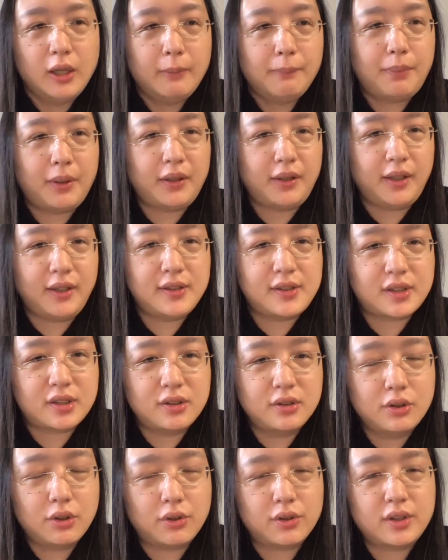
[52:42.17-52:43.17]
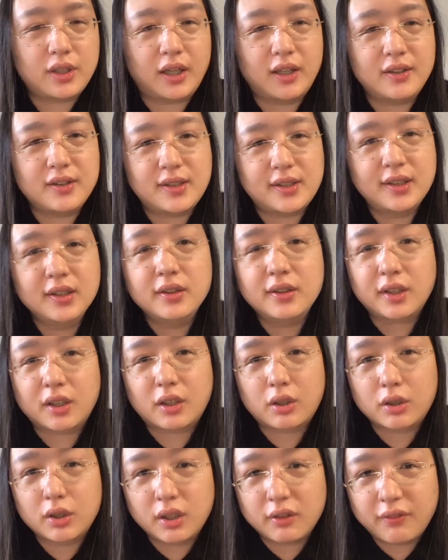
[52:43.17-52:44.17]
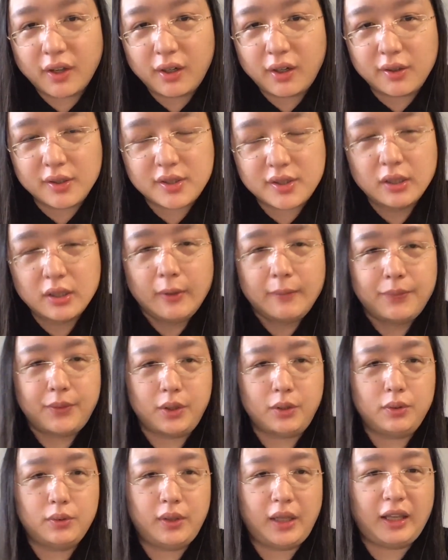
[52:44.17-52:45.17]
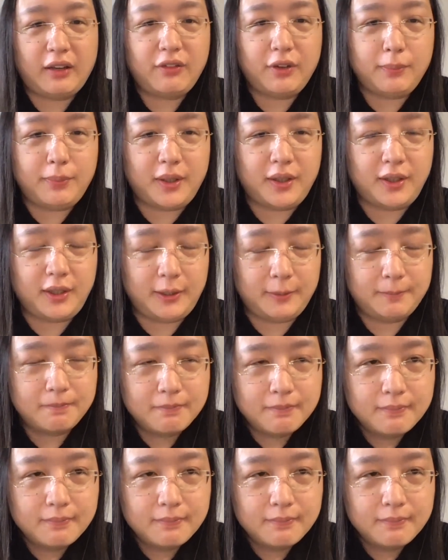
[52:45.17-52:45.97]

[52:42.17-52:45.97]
But it's not until the coronavirus do everybody,